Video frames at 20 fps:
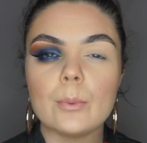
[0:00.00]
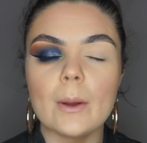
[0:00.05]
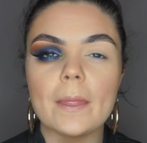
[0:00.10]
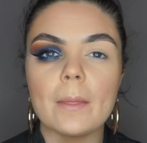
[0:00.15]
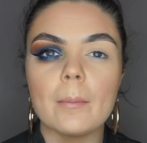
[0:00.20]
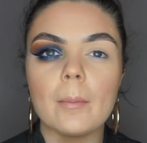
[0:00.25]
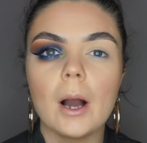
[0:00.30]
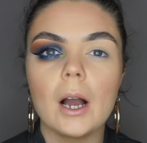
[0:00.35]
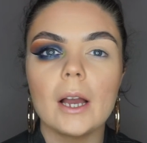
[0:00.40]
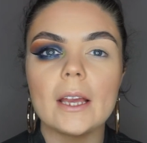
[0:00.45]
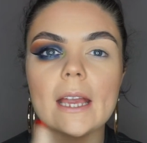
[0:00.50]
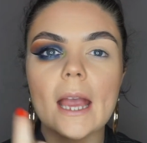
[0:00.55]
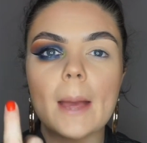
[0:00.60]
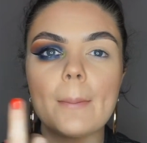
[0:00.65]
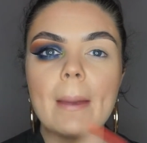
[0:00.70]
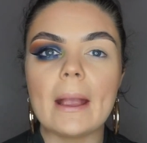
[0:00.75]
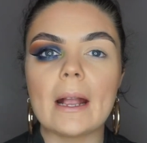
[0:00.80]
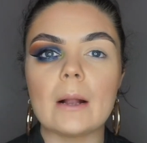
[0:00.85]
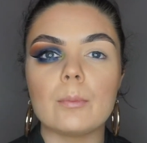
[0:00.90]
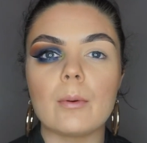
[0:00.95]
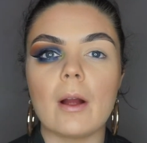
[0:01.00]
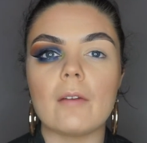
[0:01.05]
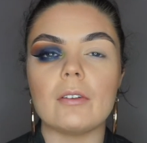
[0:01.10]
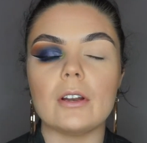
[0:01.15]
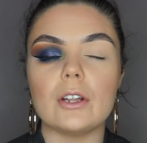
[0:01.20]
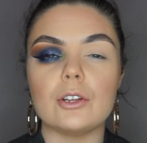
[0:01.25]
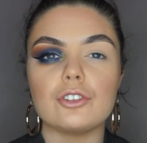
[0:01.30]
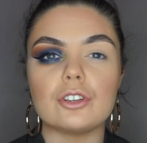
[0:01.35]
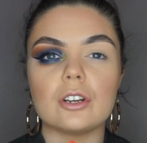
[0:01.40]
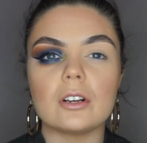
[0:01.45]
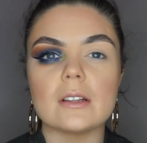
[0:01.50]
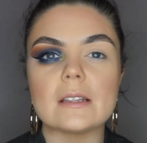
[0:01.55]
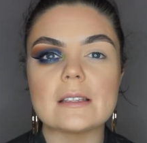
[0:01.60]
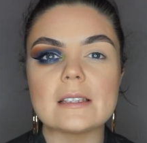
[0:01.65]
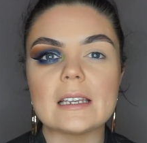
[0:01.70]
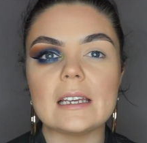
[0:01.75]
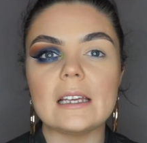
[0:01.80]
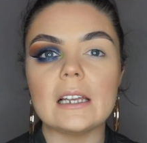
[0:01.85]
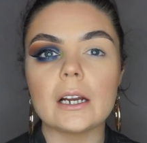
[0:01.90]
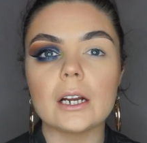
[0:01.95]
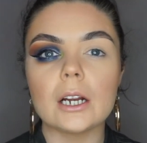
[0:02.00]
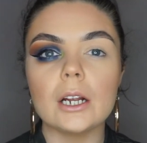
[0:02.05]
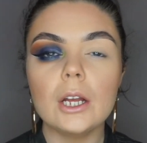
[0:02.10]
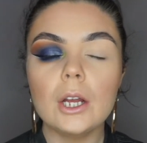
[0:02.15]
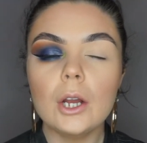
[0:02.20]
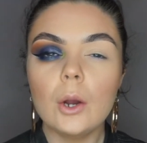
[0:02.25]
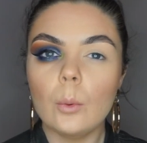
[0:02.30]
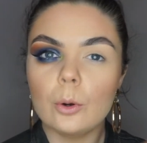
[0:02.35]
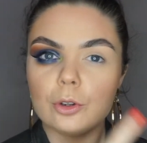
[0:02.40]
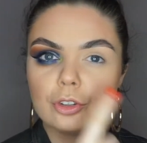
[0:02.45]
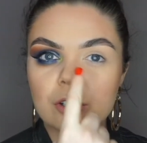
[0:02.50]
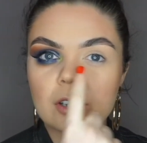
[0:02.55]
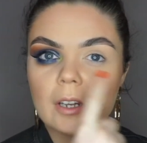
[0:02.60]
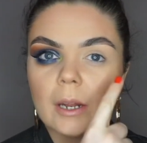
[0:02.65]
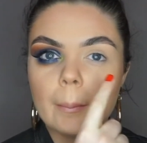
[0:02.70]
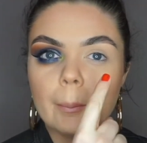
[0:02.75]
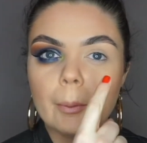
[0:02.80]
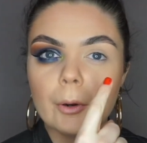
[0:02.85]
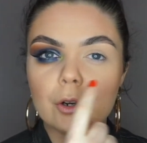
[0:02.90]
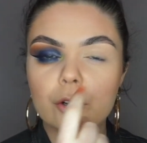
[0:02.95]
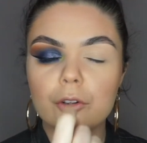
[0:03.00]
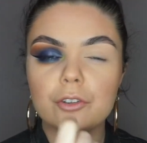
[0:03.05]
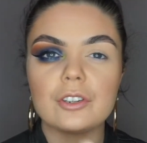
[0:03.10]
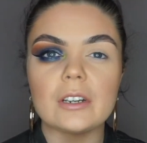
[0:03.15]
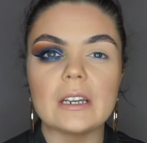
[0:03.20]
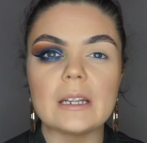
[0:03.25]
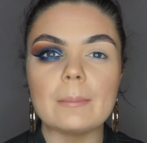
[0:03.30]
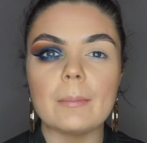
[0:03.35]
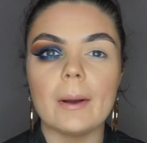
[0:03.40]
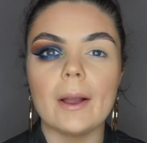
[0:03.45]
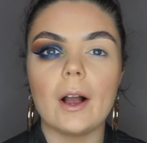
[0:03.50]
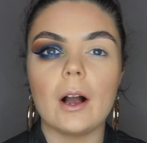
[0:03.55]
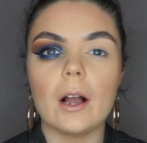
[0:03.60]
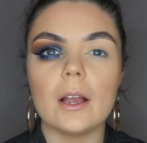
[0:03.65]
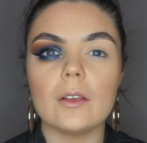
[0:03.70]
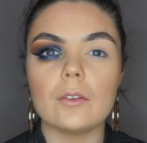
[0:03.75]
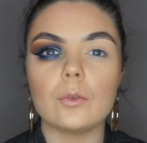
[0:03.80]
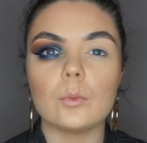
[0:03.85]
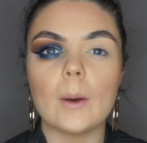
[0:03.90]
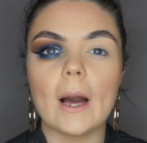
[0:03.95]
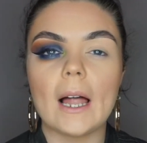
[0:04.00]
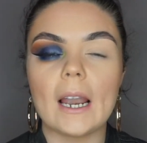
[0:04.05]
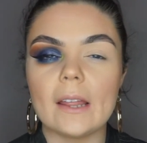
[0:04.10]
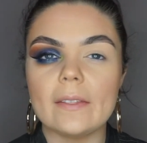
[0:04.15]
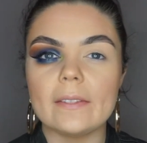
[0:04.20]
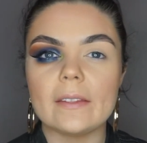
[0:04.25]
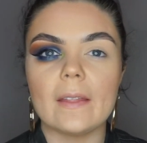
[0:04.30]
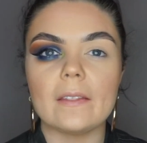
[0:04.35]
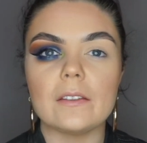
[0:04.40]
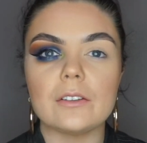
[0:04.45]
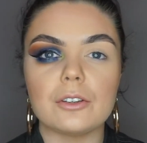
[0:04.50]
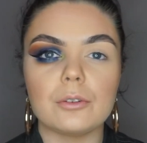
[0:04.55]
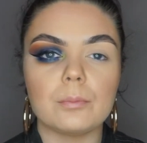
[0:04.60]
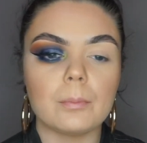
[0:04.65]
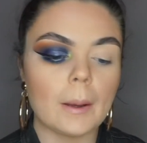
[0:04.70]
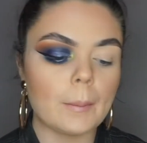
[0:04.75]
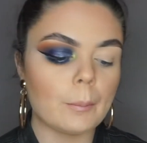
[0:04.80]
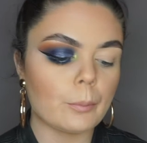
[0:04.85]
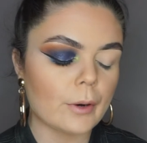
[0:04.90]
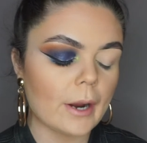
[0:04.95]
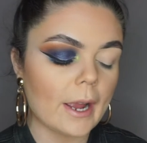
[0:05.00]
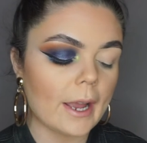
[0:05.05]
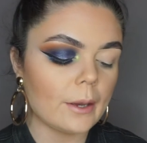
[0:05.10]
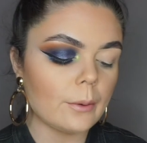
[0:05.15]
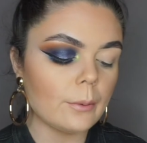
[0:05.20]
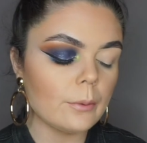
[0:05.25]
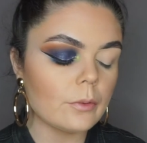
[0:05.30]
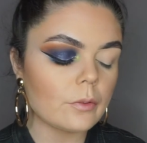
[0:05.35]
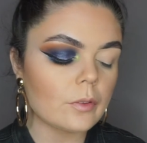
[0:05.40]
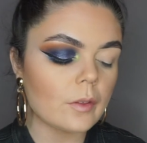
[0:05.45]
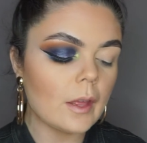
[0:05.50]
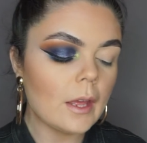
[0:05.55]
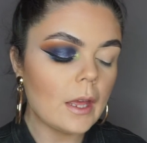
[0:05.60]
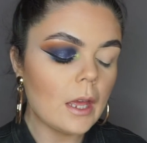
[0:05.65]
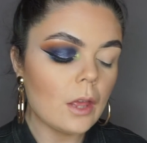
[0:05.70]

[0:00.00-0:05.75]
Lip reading: with my Makeup Revolution concealer, which I did put underneath my eye as well, and then did my brows.